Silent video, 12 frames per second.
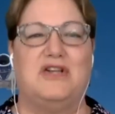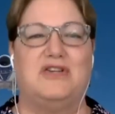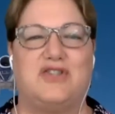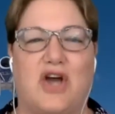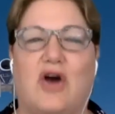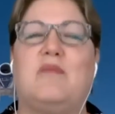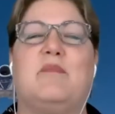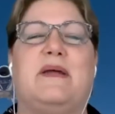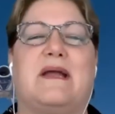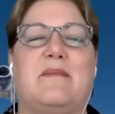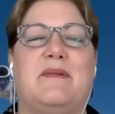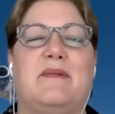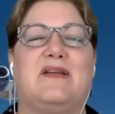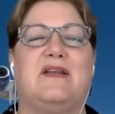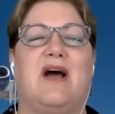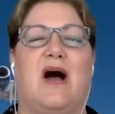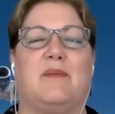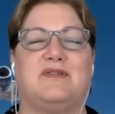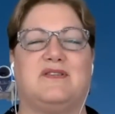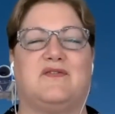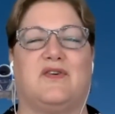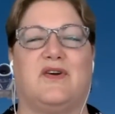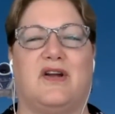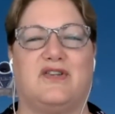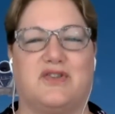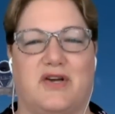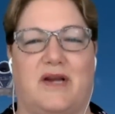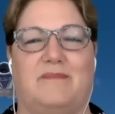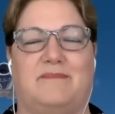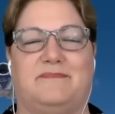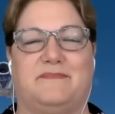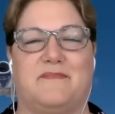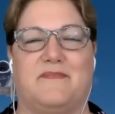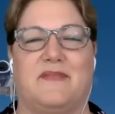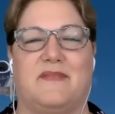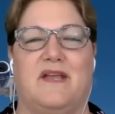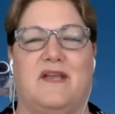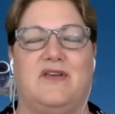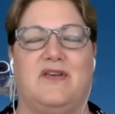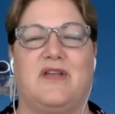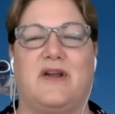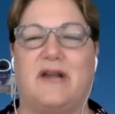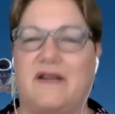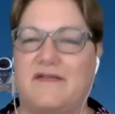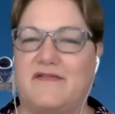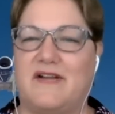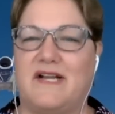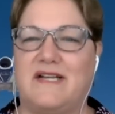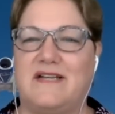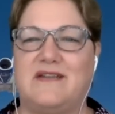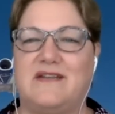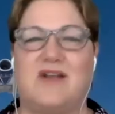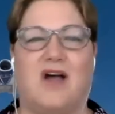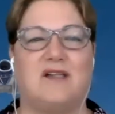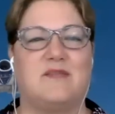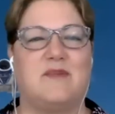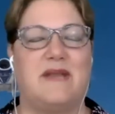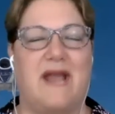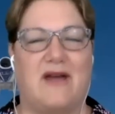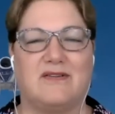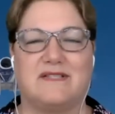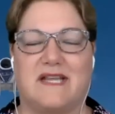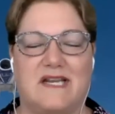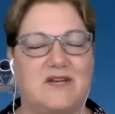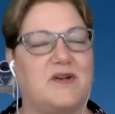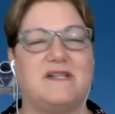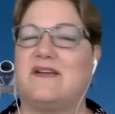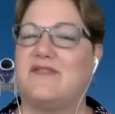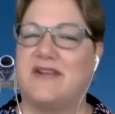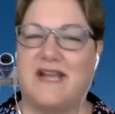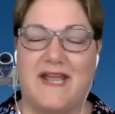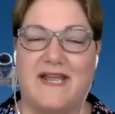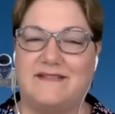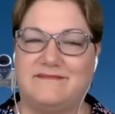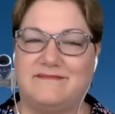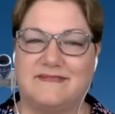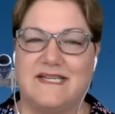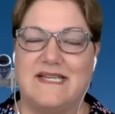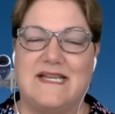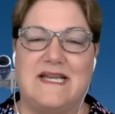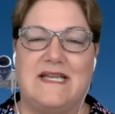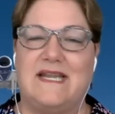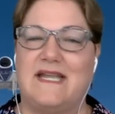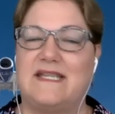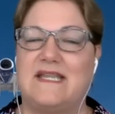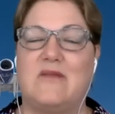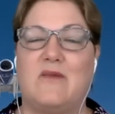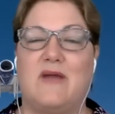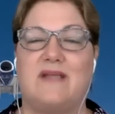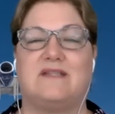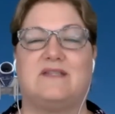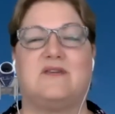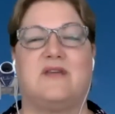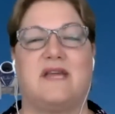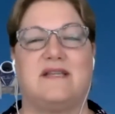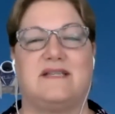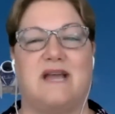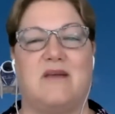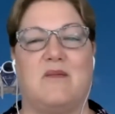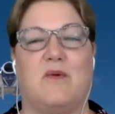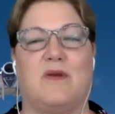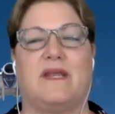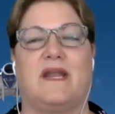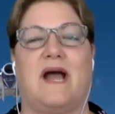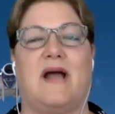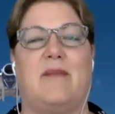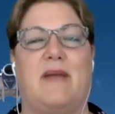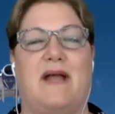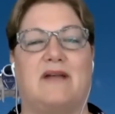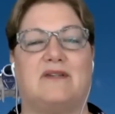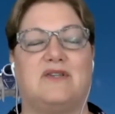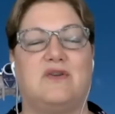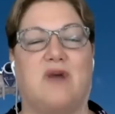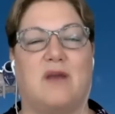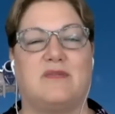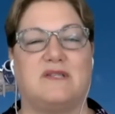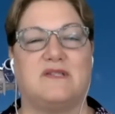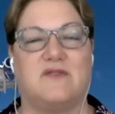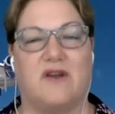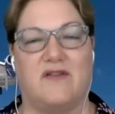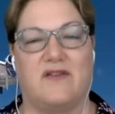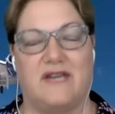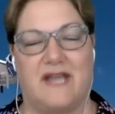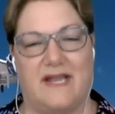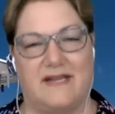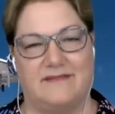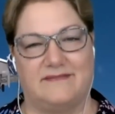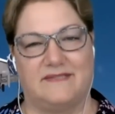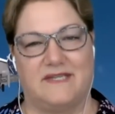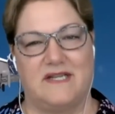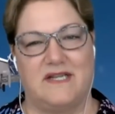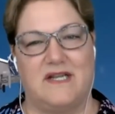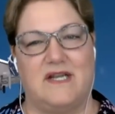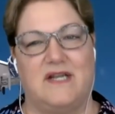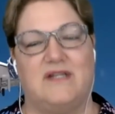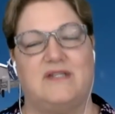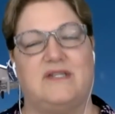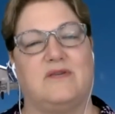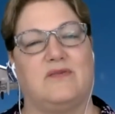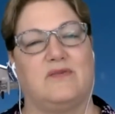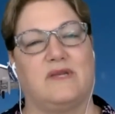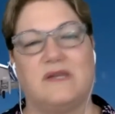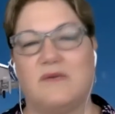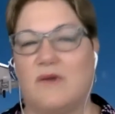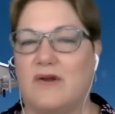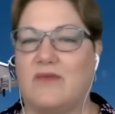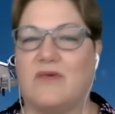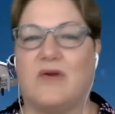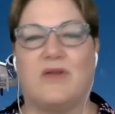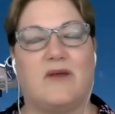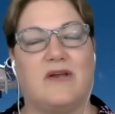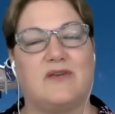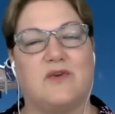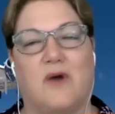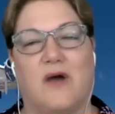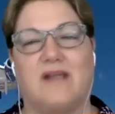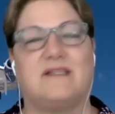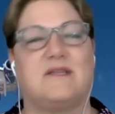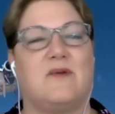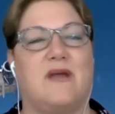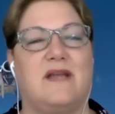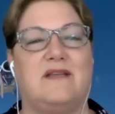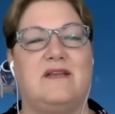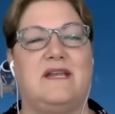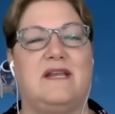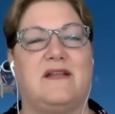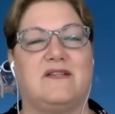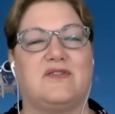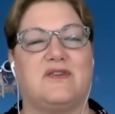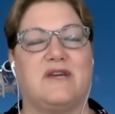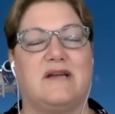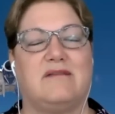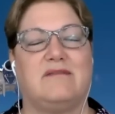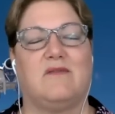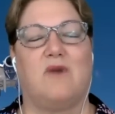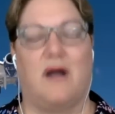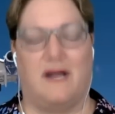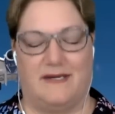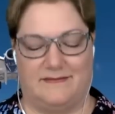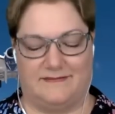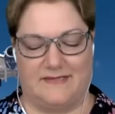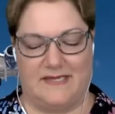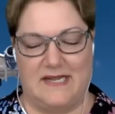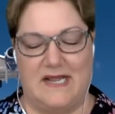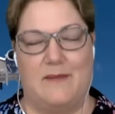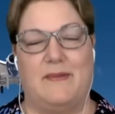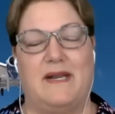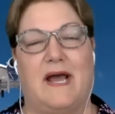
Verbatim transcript: Don't pick a million options for a trip. You're there to have fun, not spend hours getting dressed every day. Nothing weighs a suitcase down more than I pack two options for every day. Do you really want to roll around twice the weight you need on this trip? Why? I mean,